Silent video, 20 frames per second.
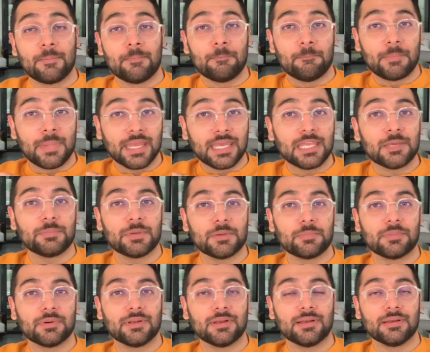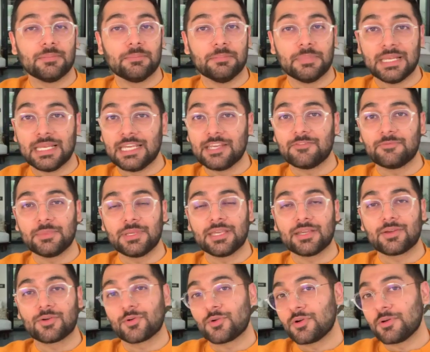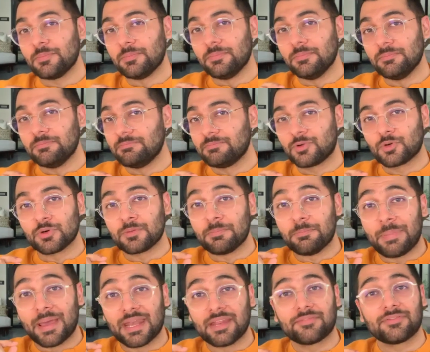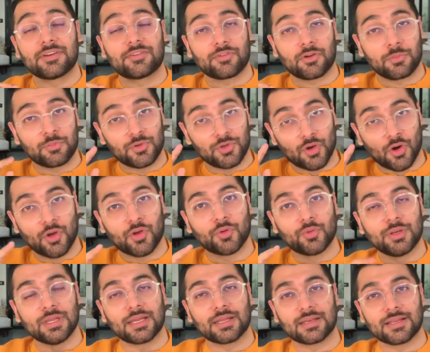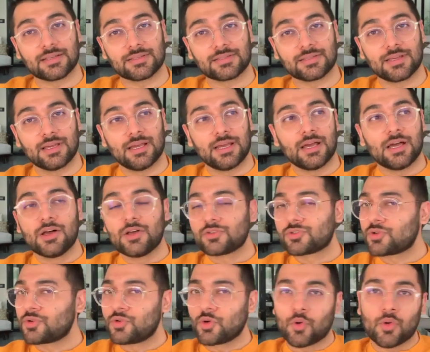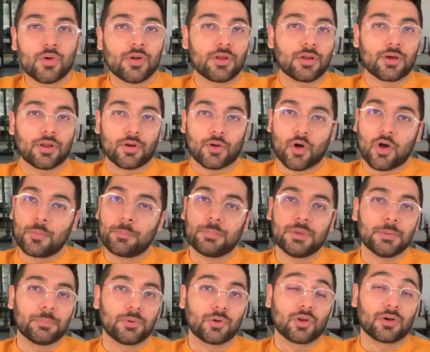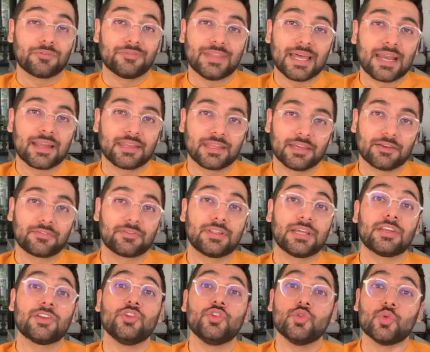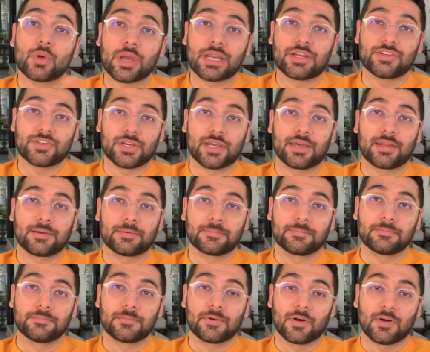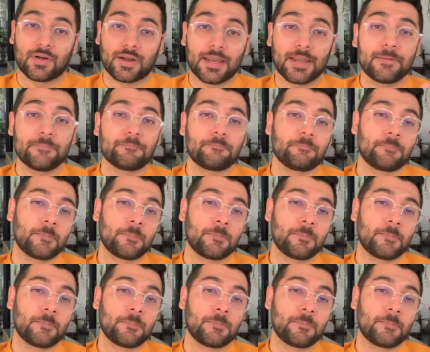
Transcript: Many people, believe me, could, could benefit from your uniqueness. So don't rob people of that gift that you can share, all right?